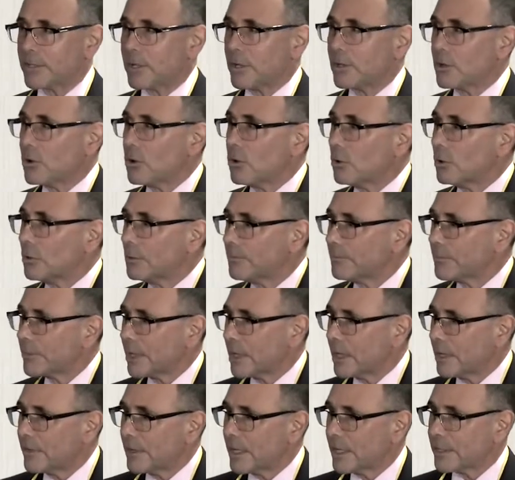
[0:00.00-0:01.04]
goal,
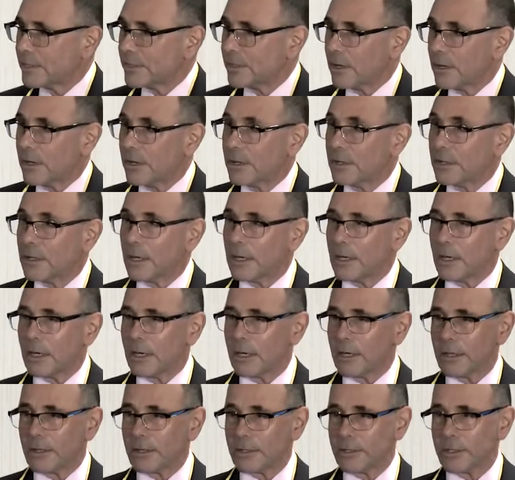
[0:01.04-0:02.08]
and that's
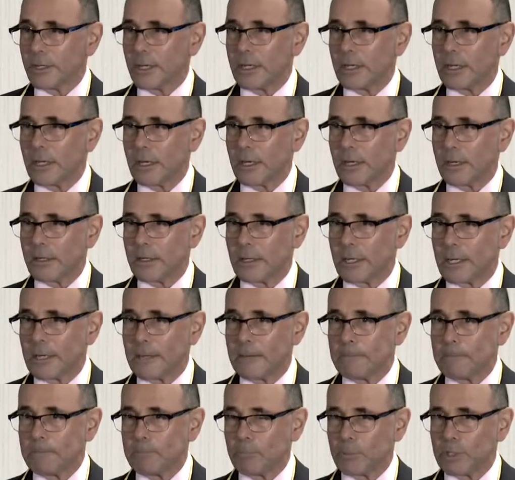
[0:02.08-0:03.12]
our
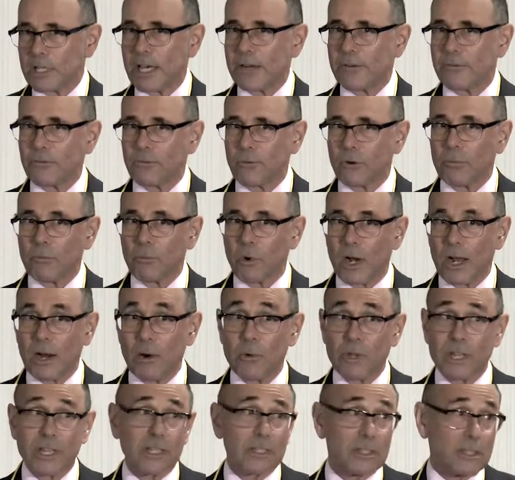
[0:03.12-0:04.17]
platform why
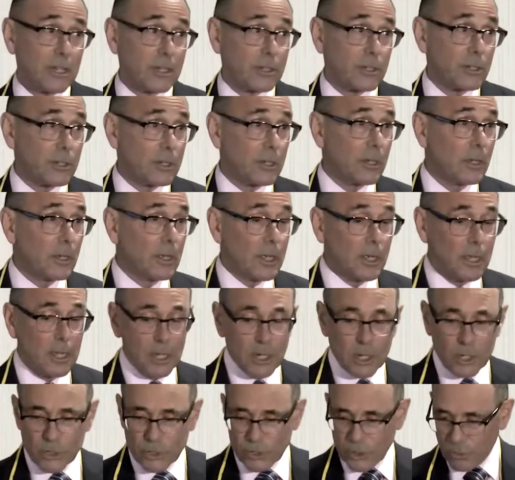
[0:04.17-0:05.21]
we exist.
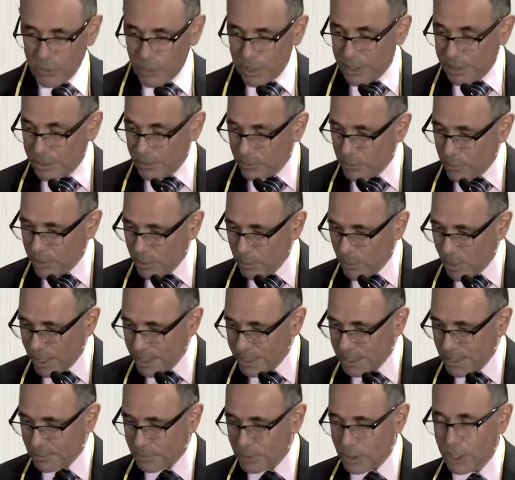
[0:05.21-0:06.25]
So we
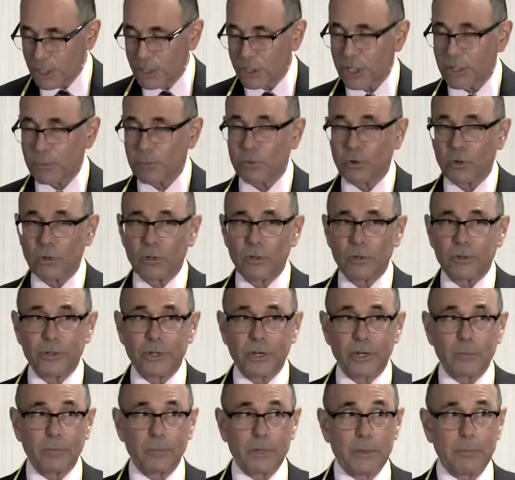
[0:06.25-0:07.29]
wind up teaching
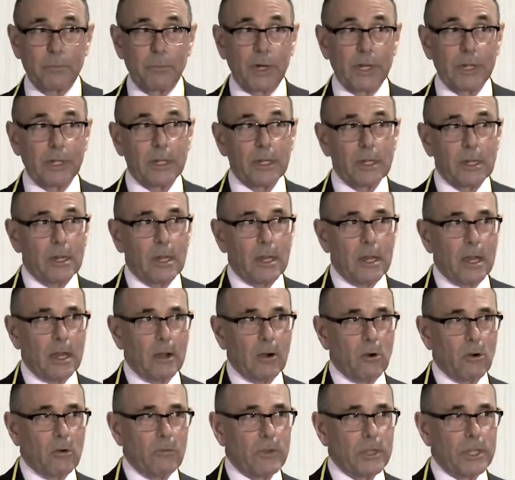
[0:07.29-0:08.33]
prolotherapy, but
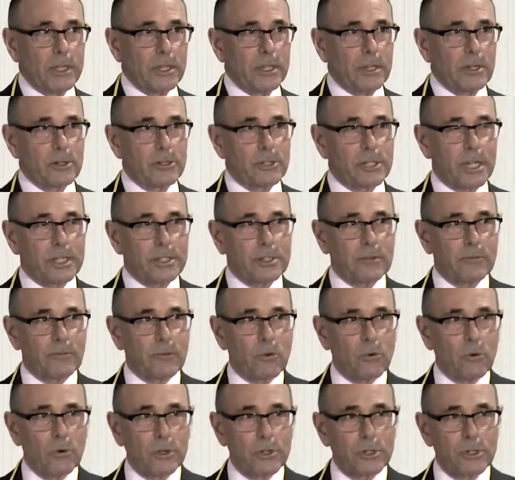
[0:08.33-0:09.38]
over the years that's of
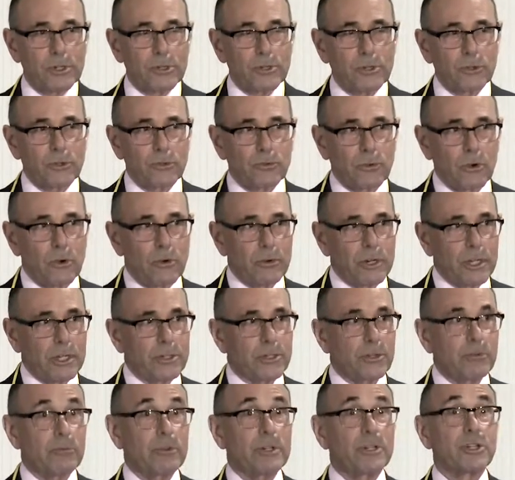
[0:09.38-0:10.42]
course grown
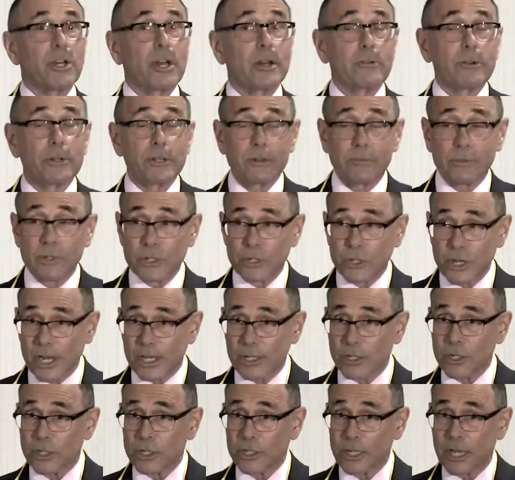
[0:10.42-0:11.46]
into regenerative
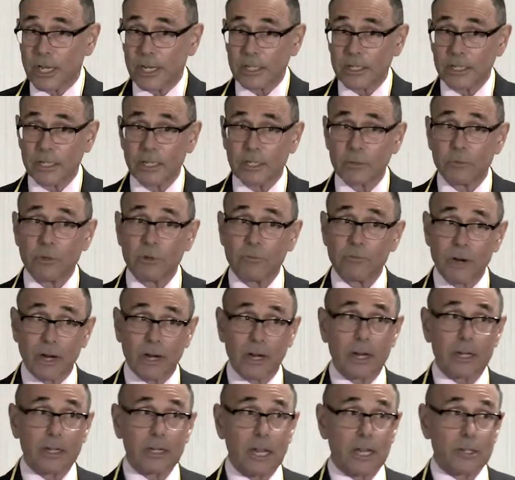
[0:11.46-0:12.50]
injection technique. We
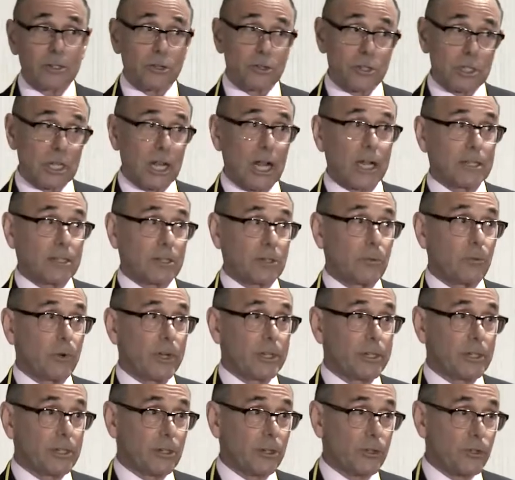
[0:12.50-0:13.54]
recognize there's lots of
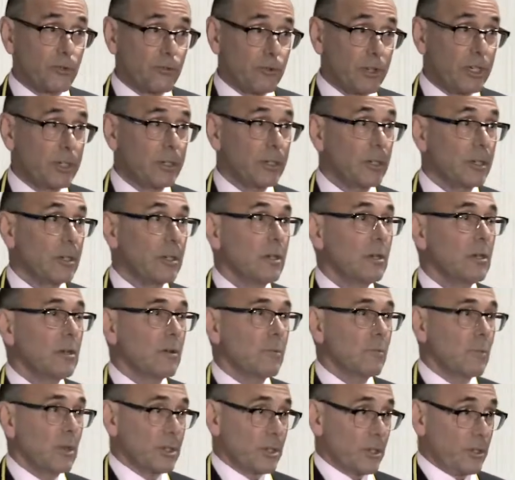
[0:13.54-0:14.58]
ways to treat
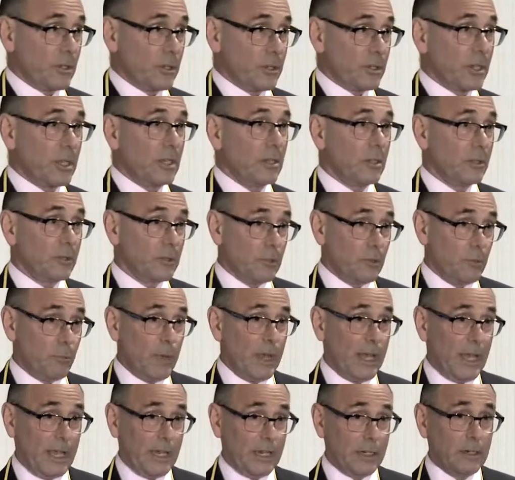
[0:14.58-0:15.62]
musculoskeletal
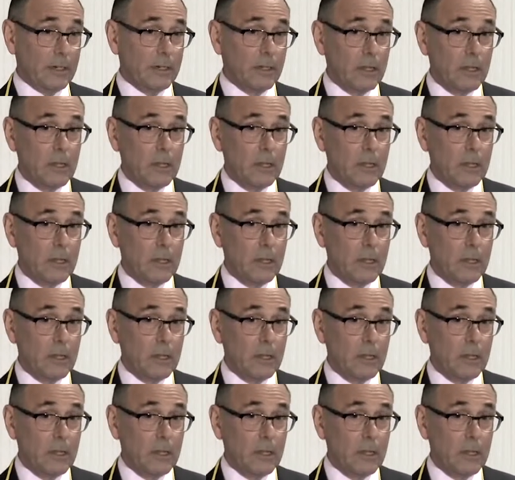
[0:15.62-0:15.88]
pain